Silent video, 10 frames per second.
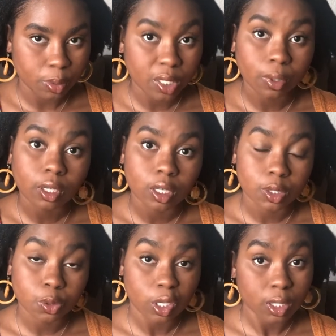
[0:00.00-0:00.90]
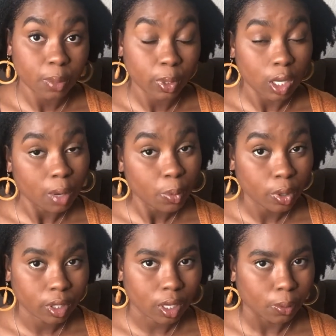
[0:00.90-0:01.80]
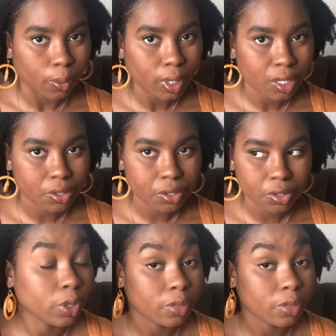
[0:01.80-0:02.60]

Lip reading: typically it shrinks up a lot more than I want it to.